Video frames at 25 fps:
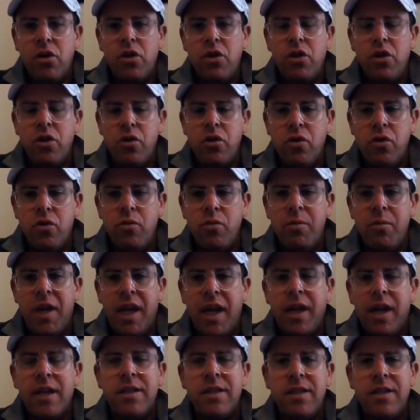do
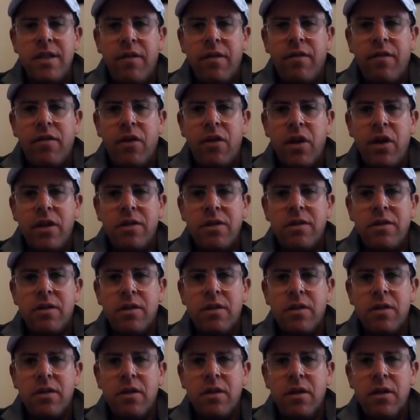make a
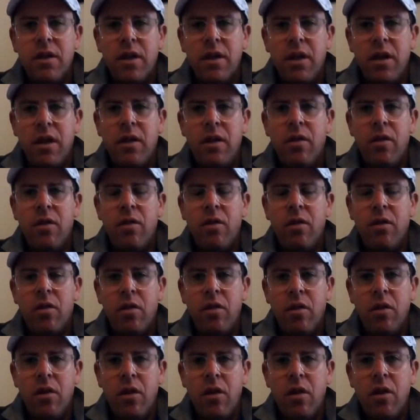difference in
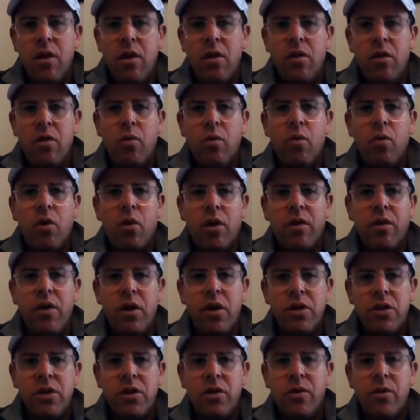the work
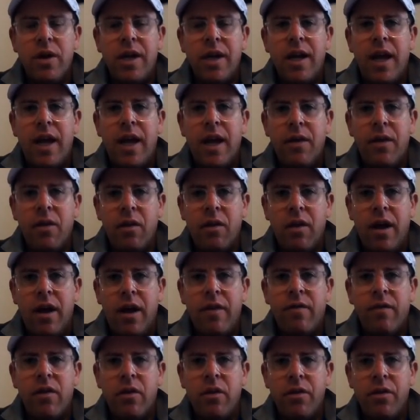they're doing and the
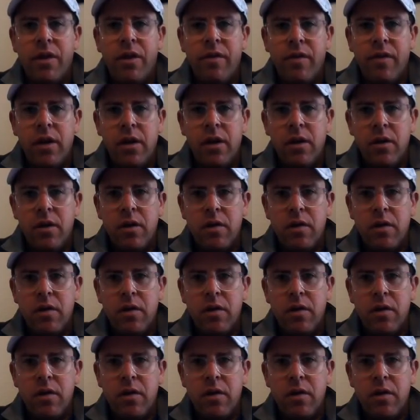life they're living?